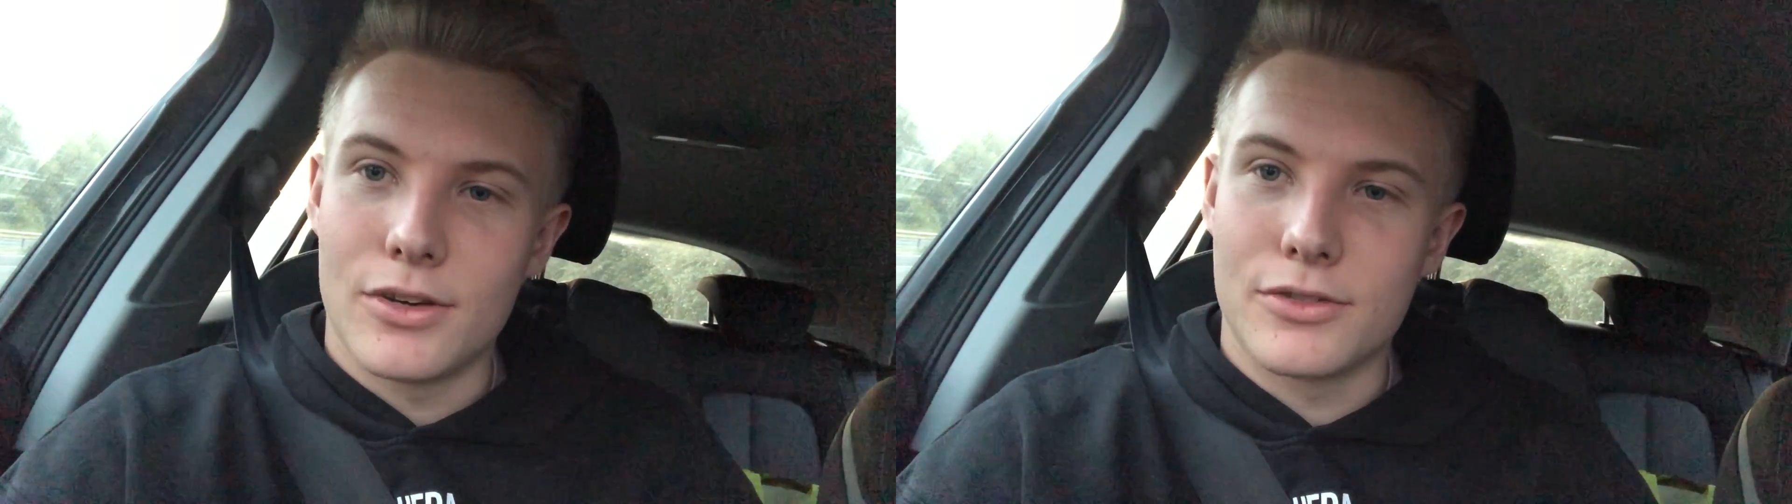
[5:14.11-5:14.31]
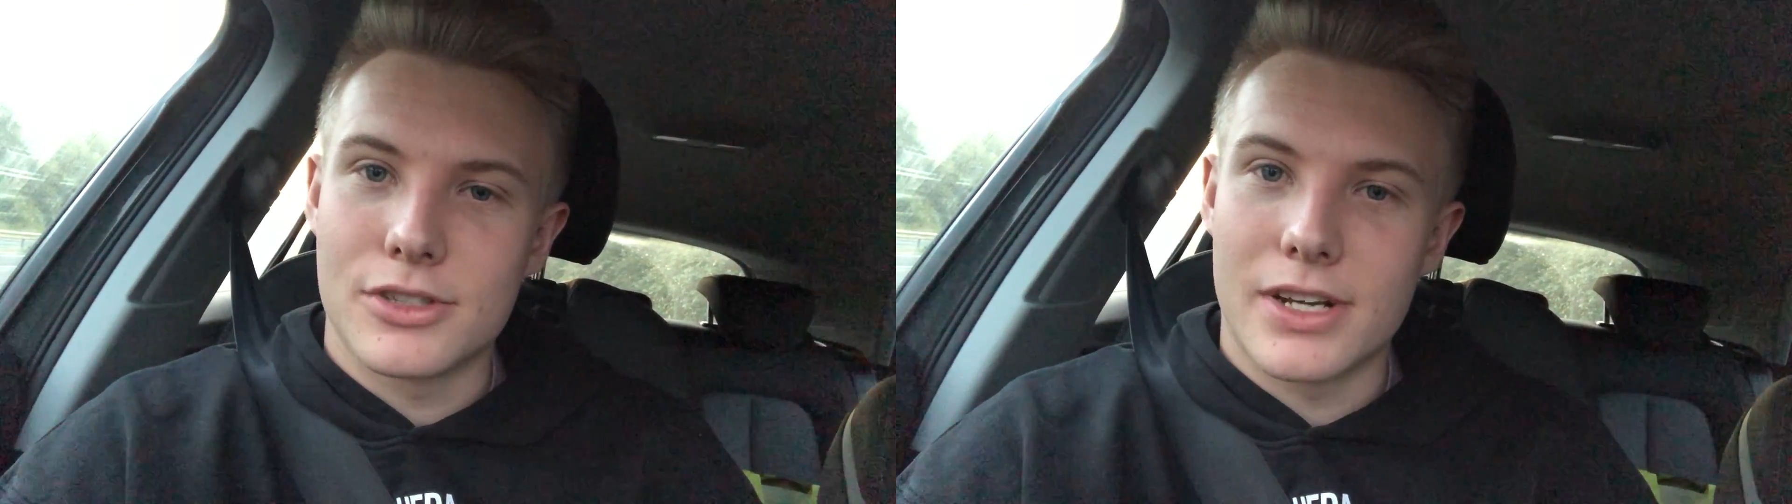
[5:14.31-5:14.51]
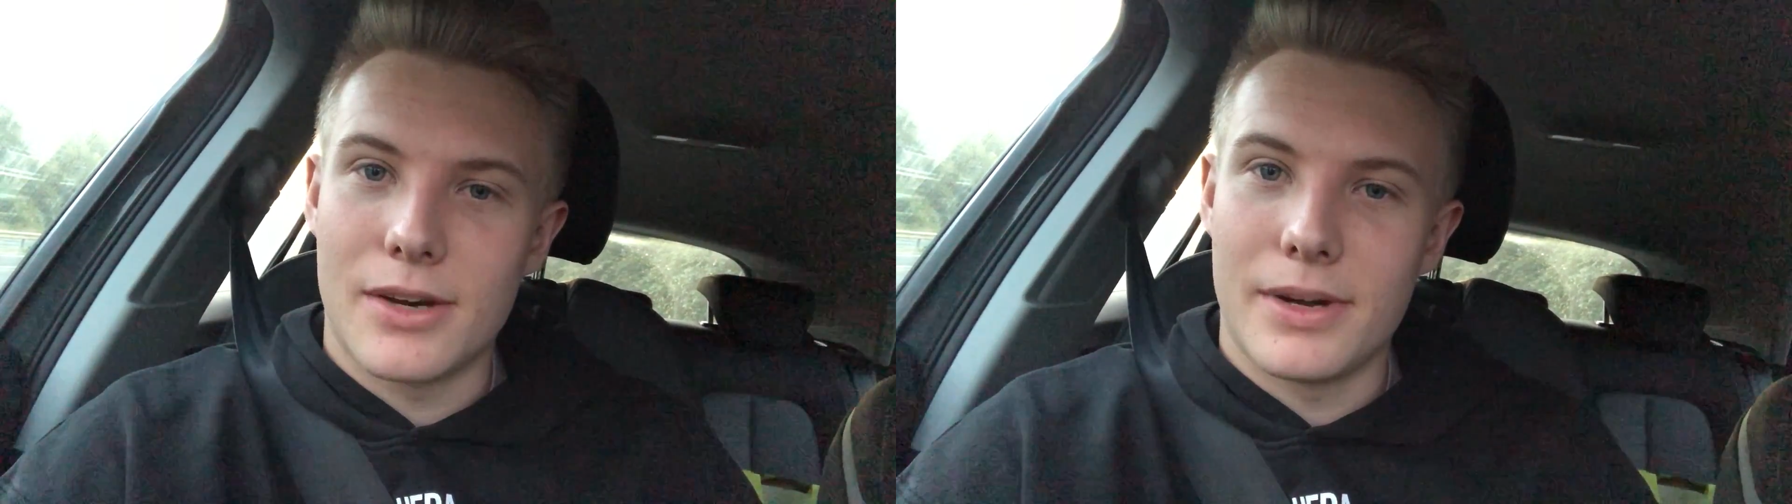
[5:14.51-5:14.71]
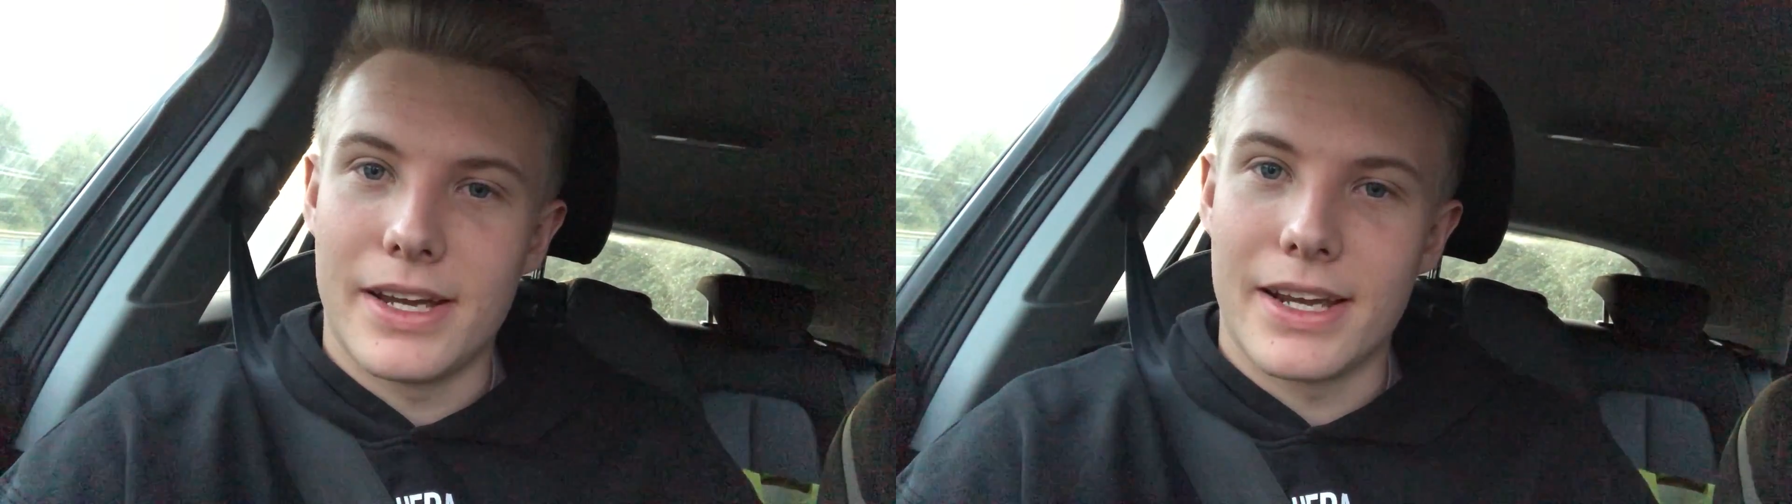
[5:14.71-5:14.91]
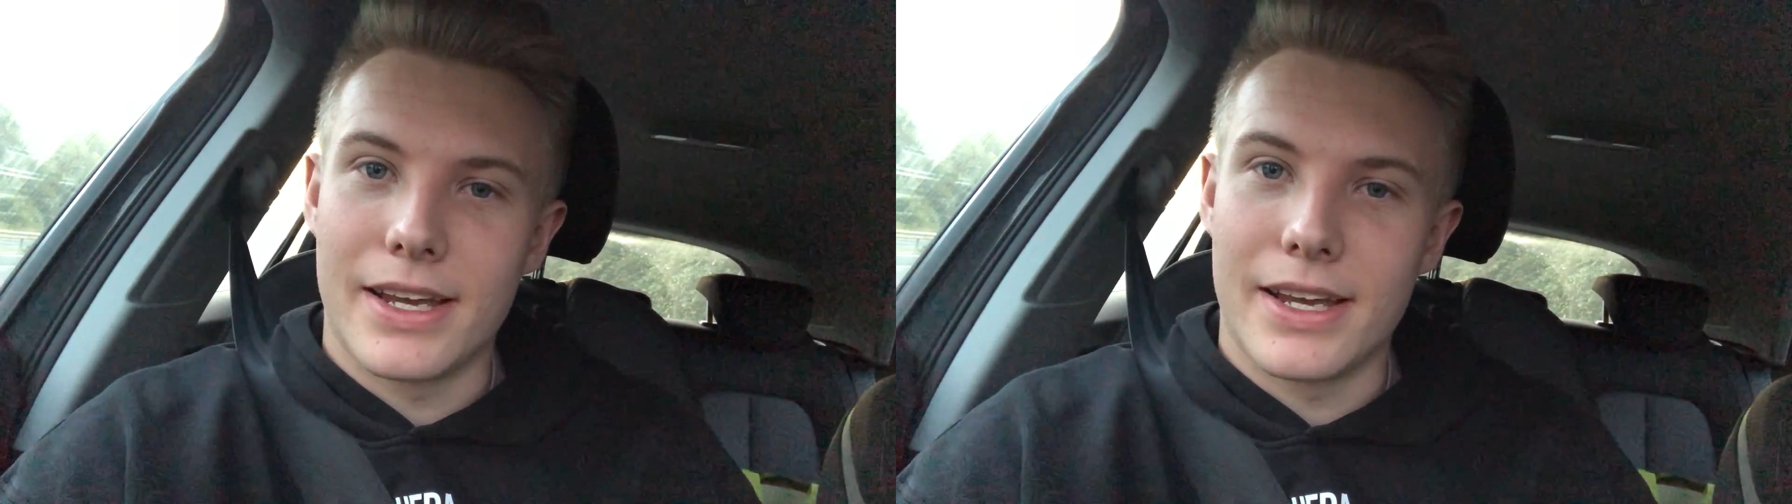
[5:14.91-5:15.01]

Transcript: off straight away